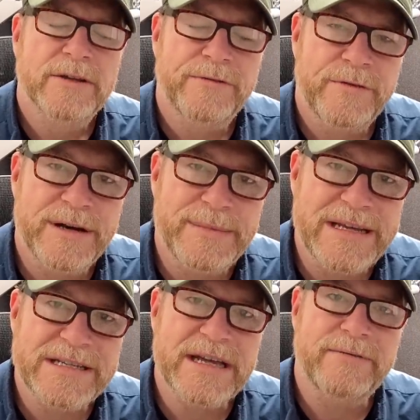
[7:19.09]
Freedom
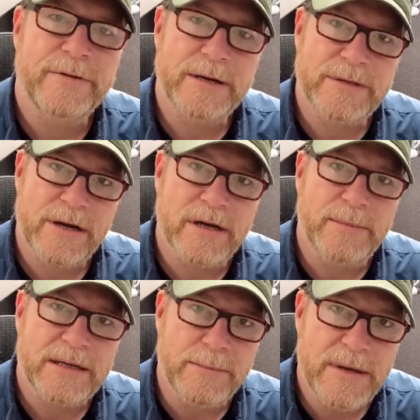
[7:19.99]
is not freedom. Talking
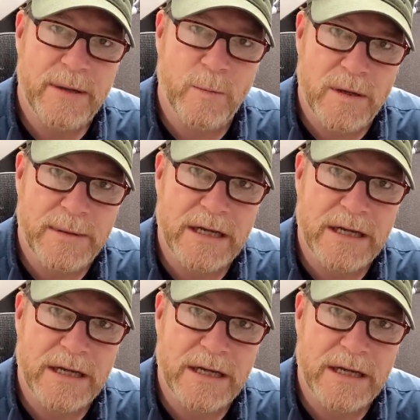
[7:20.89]
about the men and women